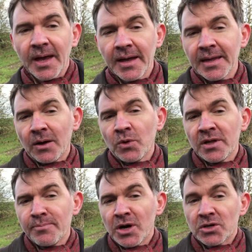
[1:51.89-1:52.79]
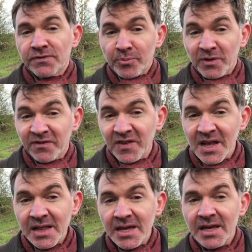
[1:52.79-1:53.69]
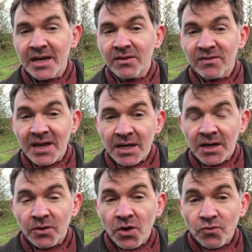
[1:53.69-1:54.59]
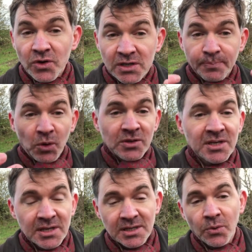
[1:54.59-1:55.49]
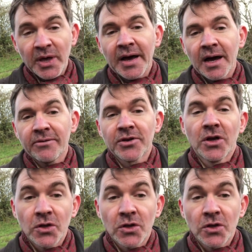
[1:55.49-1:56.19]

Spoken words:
And that will emerge from the feeling and thinking responses that we have